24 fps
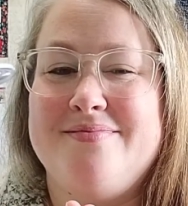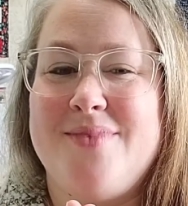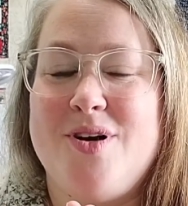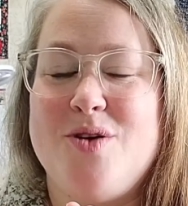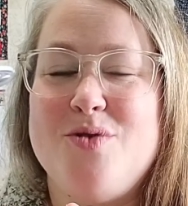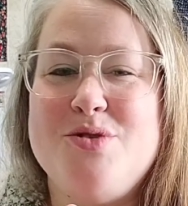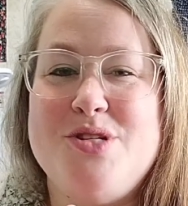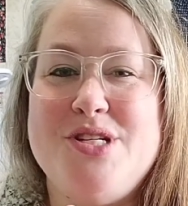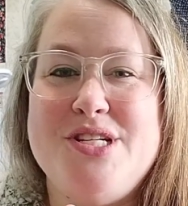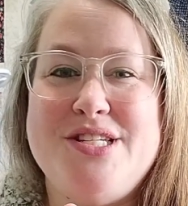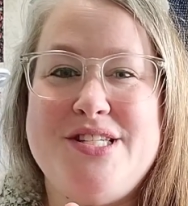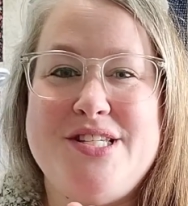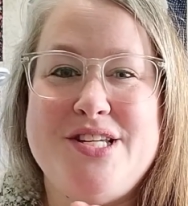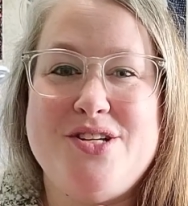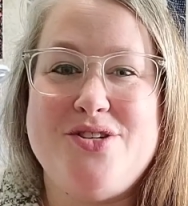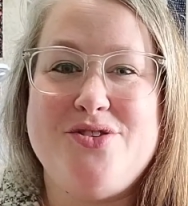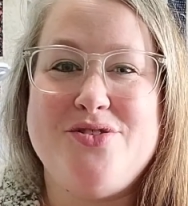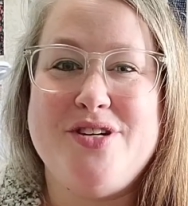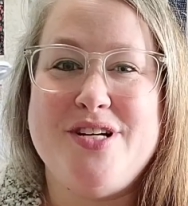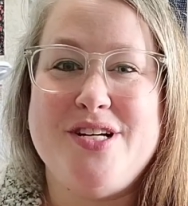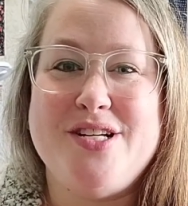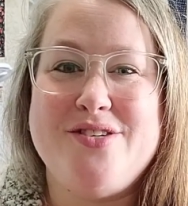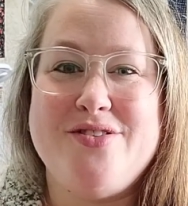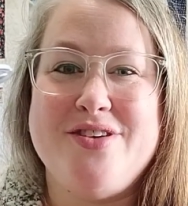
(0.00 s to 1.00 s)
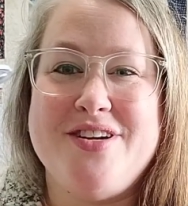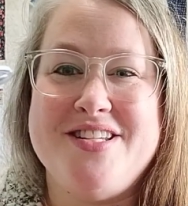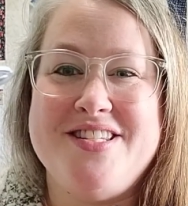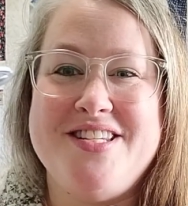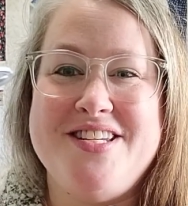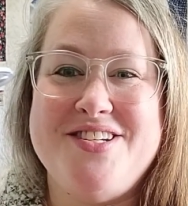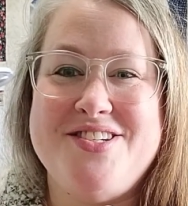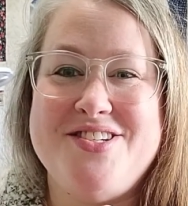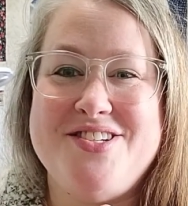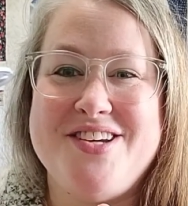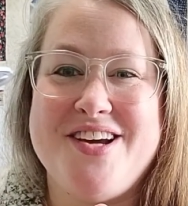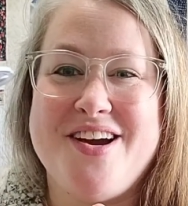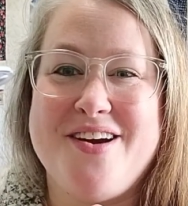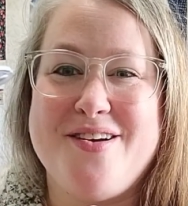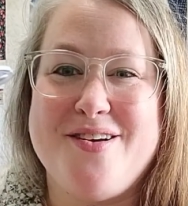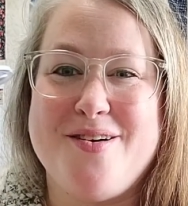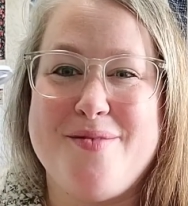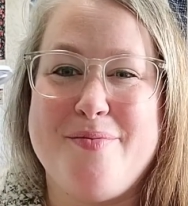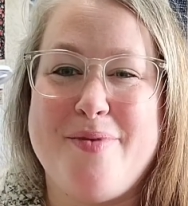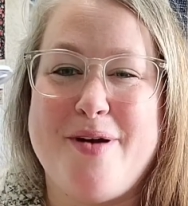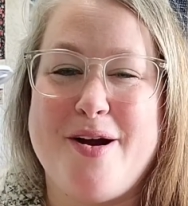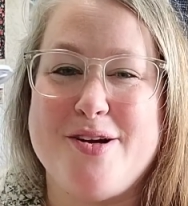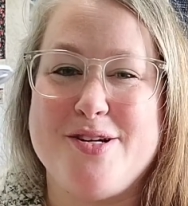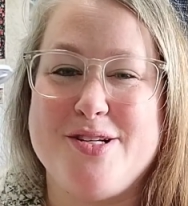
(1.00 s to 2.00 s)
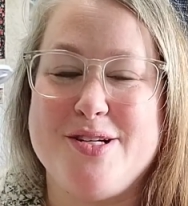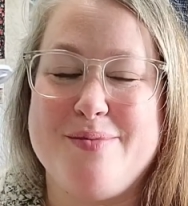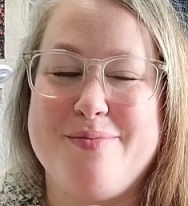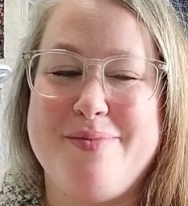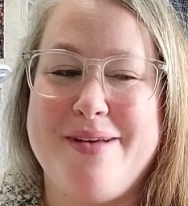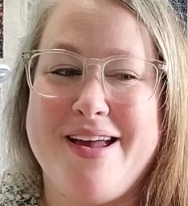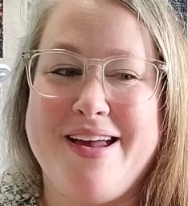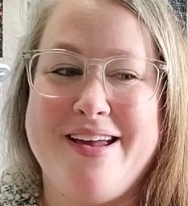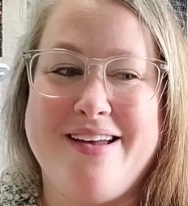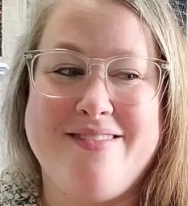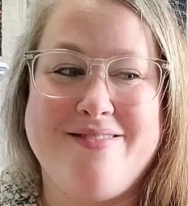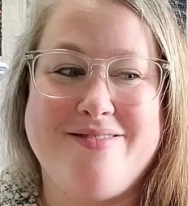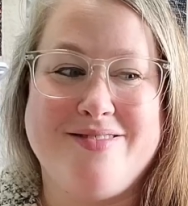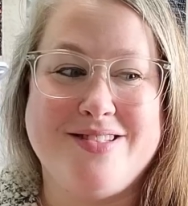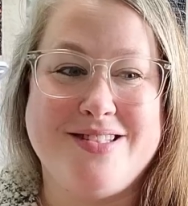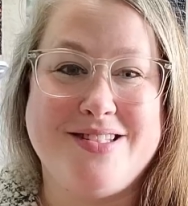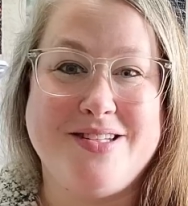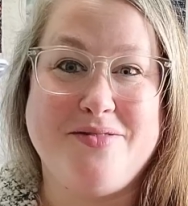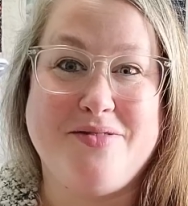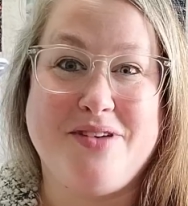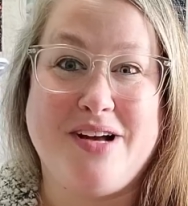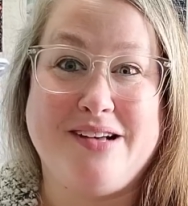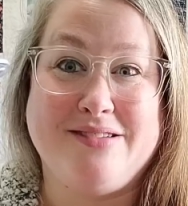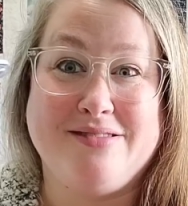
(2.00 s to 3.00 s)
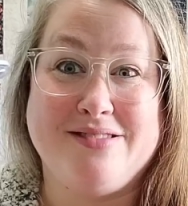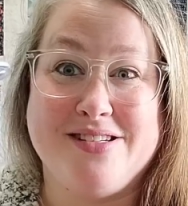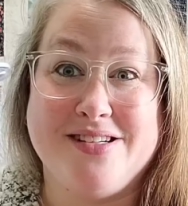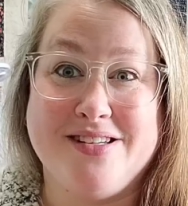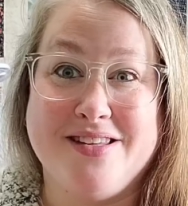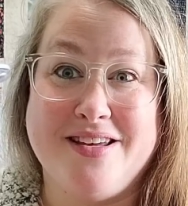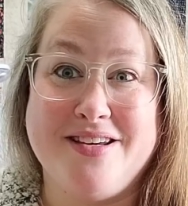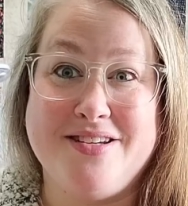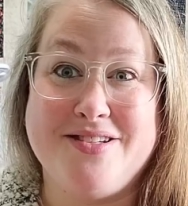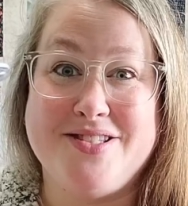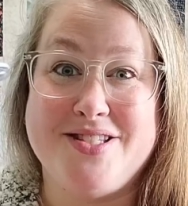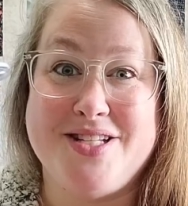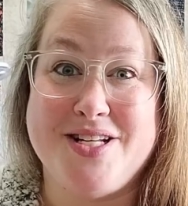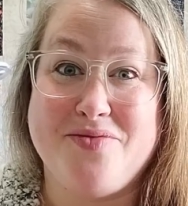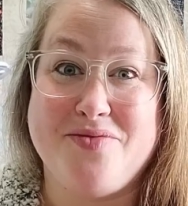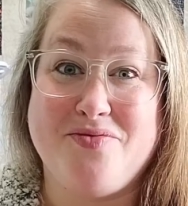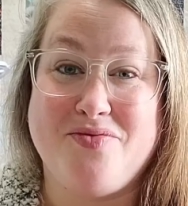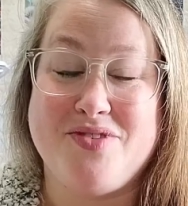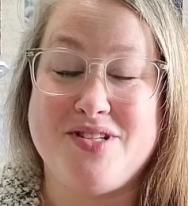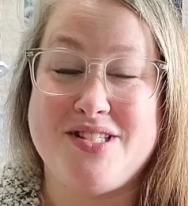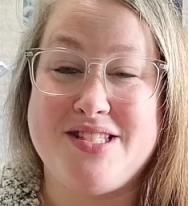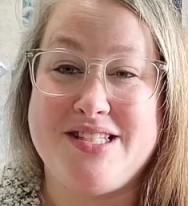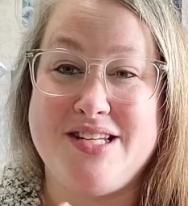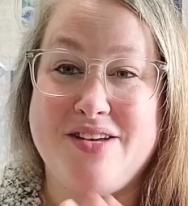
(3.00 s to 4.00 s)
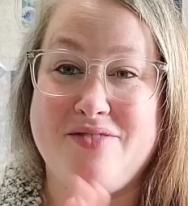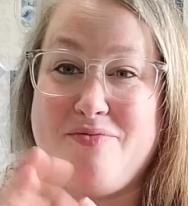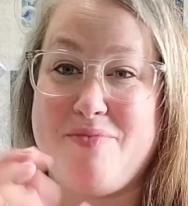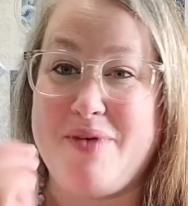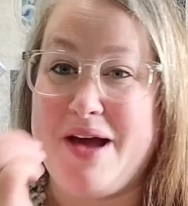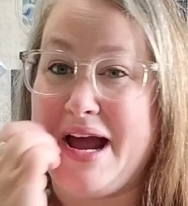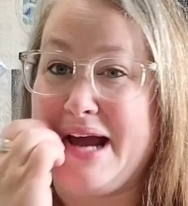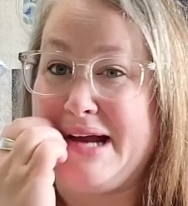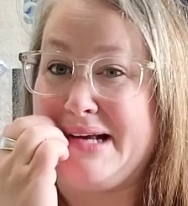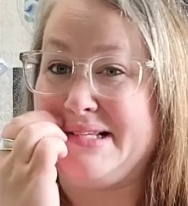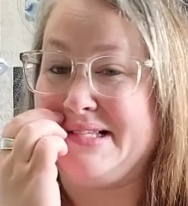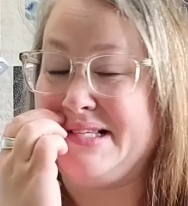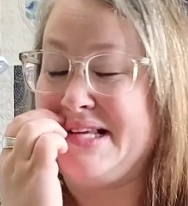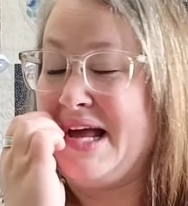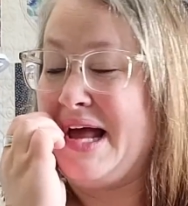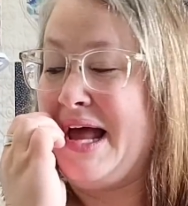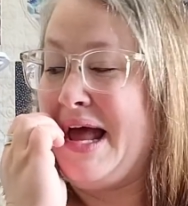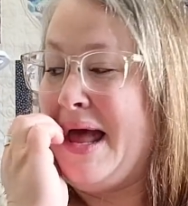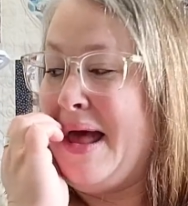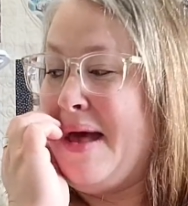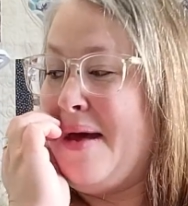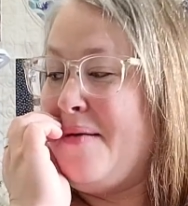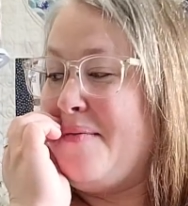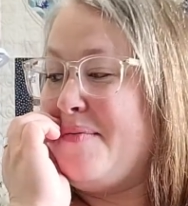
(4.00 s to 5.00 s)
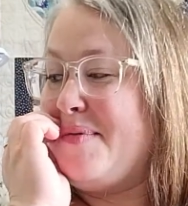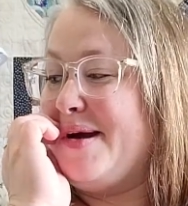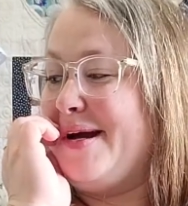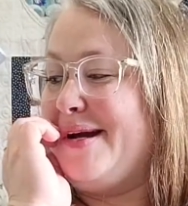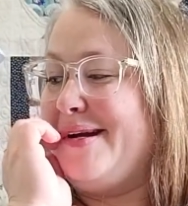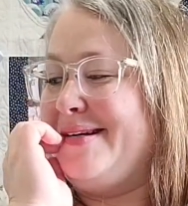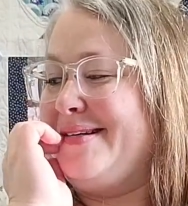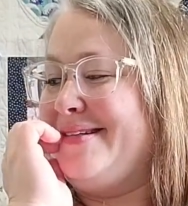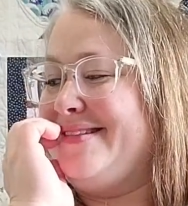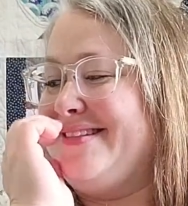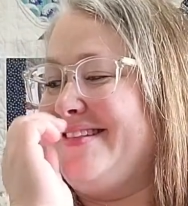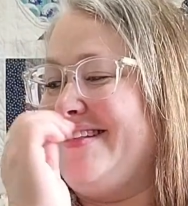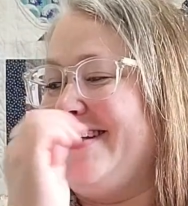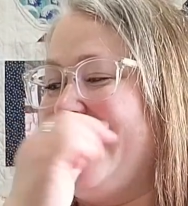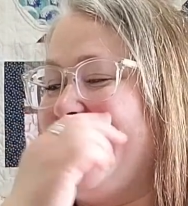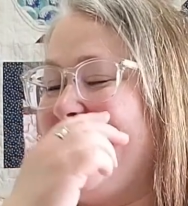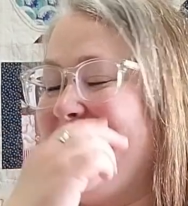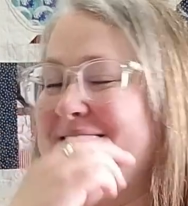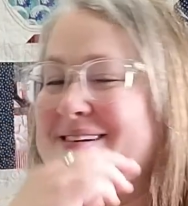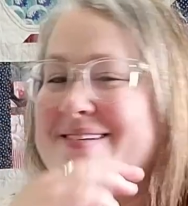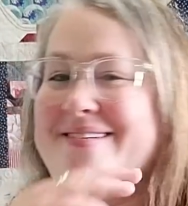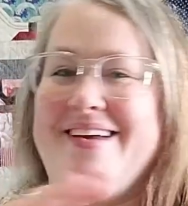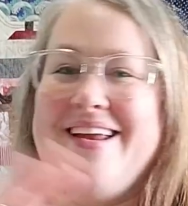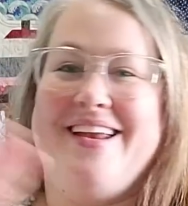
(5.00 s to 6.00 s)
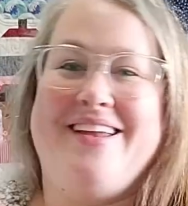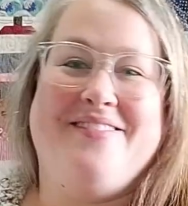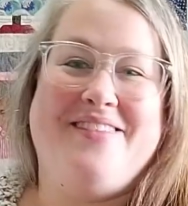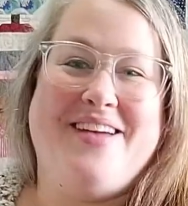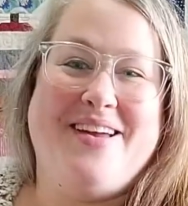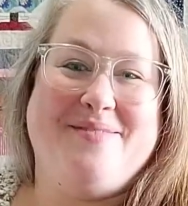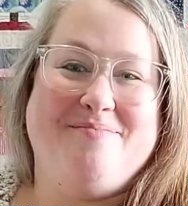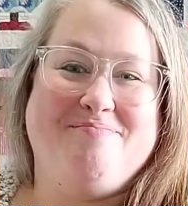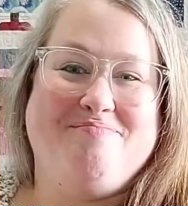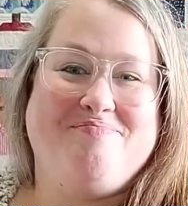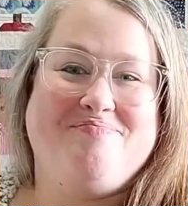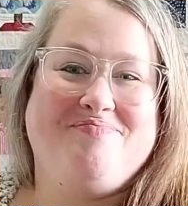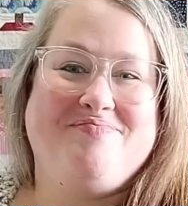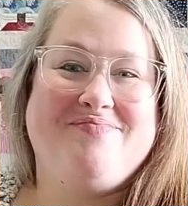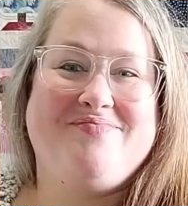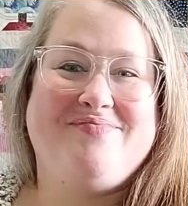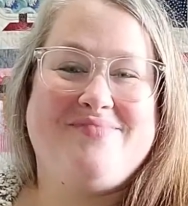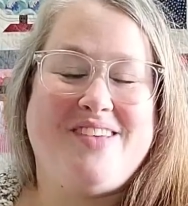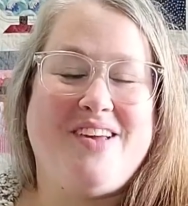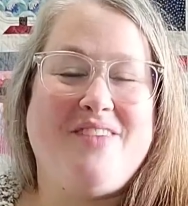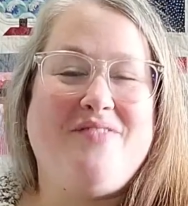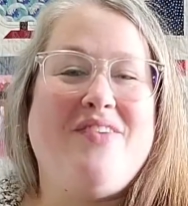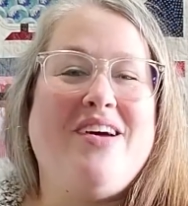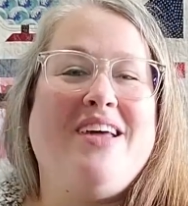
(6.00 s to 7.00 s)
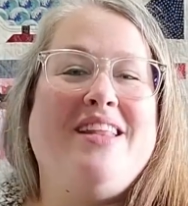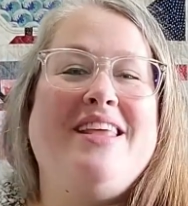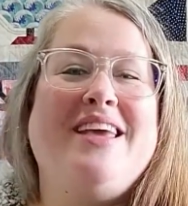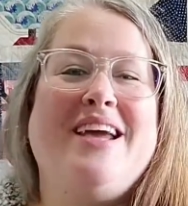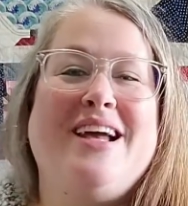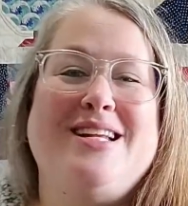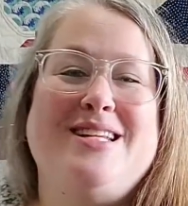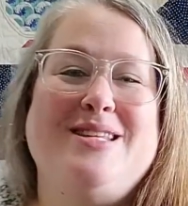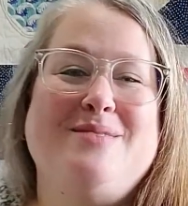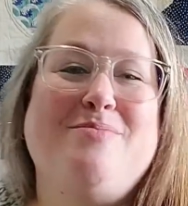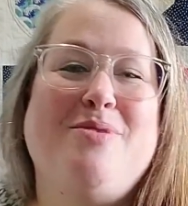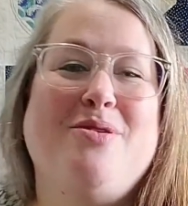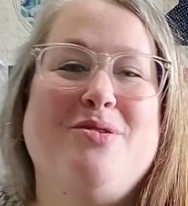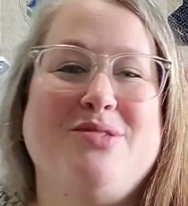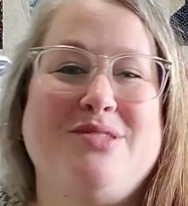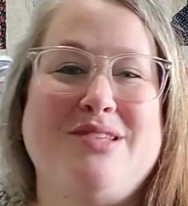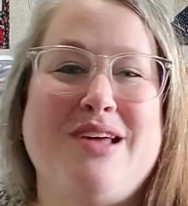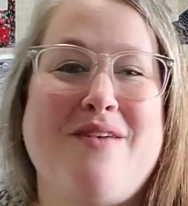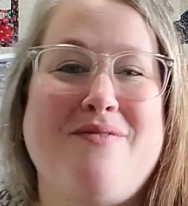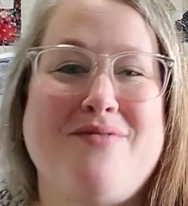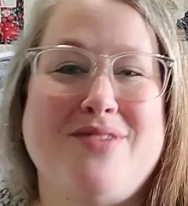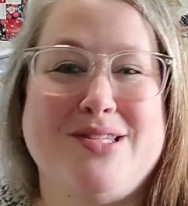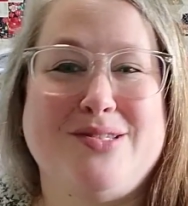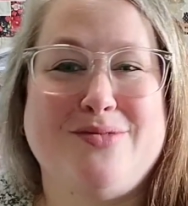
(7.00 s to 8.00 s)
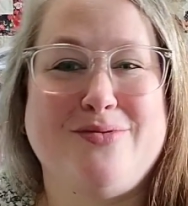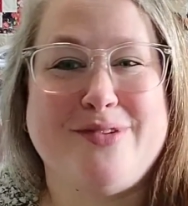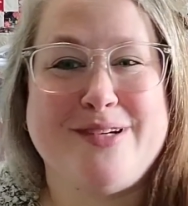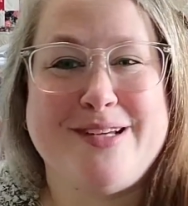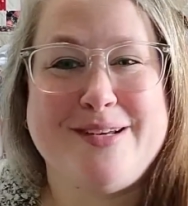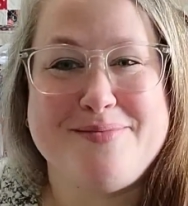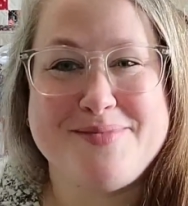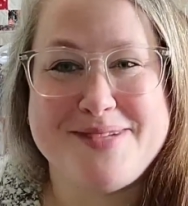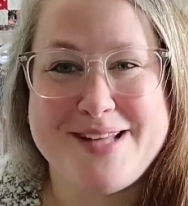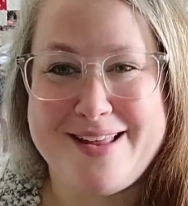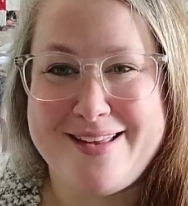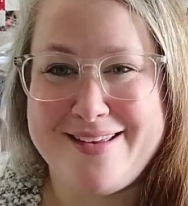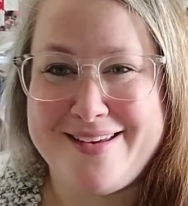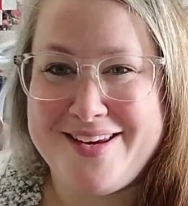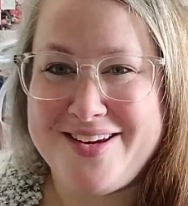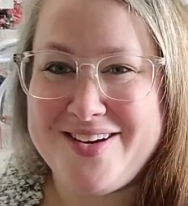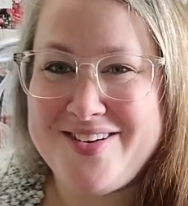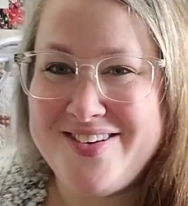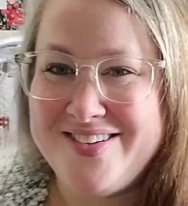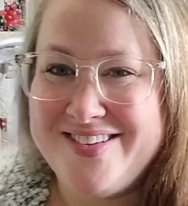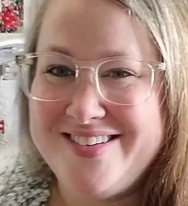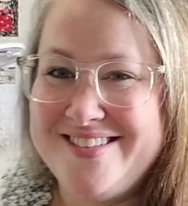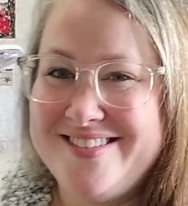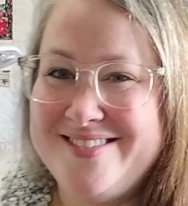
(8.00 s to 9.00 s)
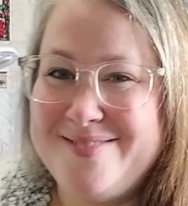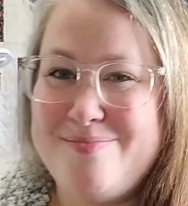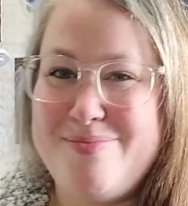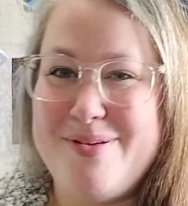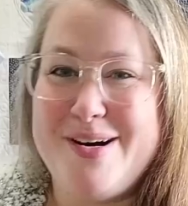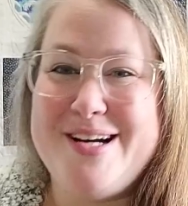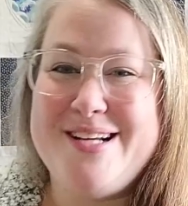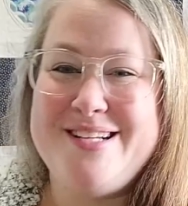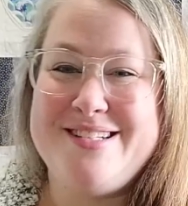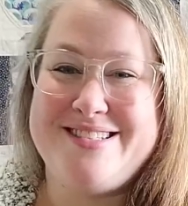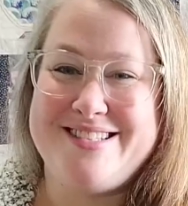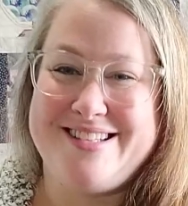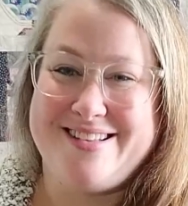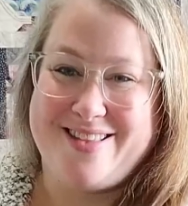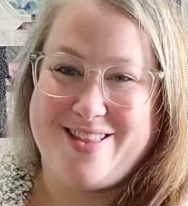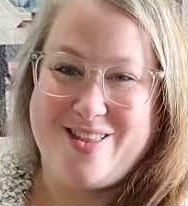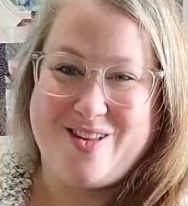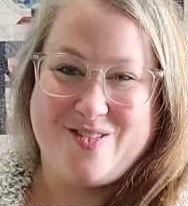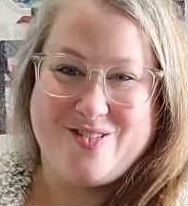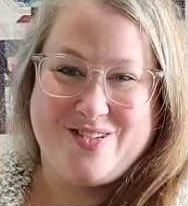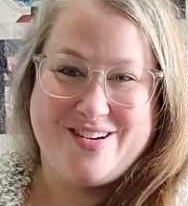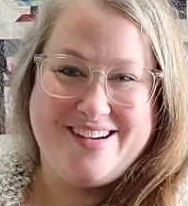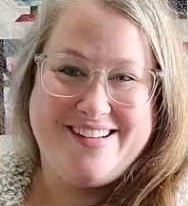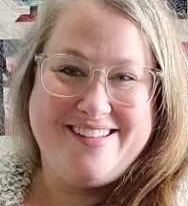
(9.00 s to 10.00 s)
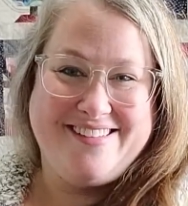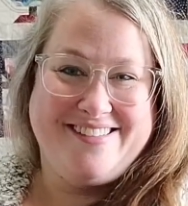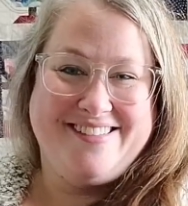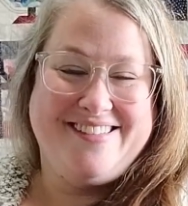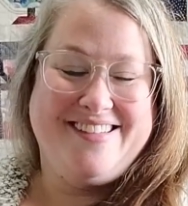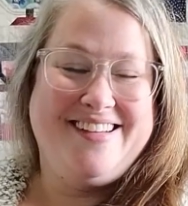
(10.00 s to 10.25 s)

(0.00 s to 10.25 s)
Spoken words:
OG Stitchery, Tracy, she got her project bag. We'll see how she likes stiff bags. But anyway, I finally got to the post office, what I'm telling you. Praise the Lord.